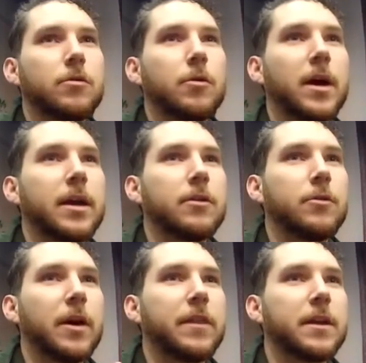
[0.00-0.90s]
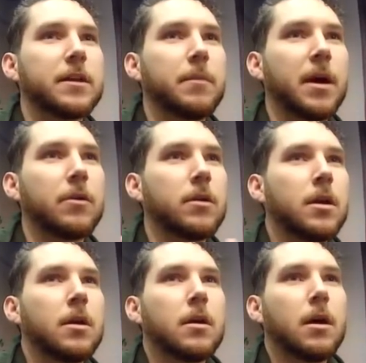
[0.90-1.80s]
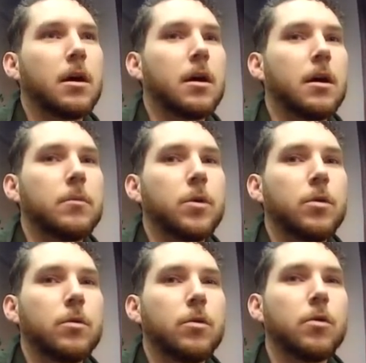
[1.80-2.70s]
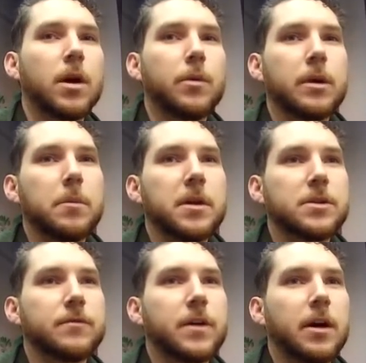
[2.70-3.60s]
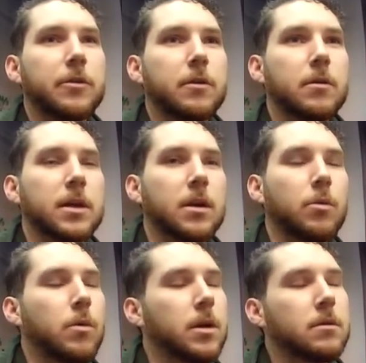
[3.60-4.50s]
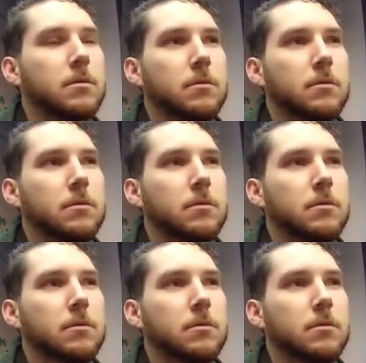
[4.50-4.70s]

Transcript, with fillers: do I think about who I want to be as a father and kind of what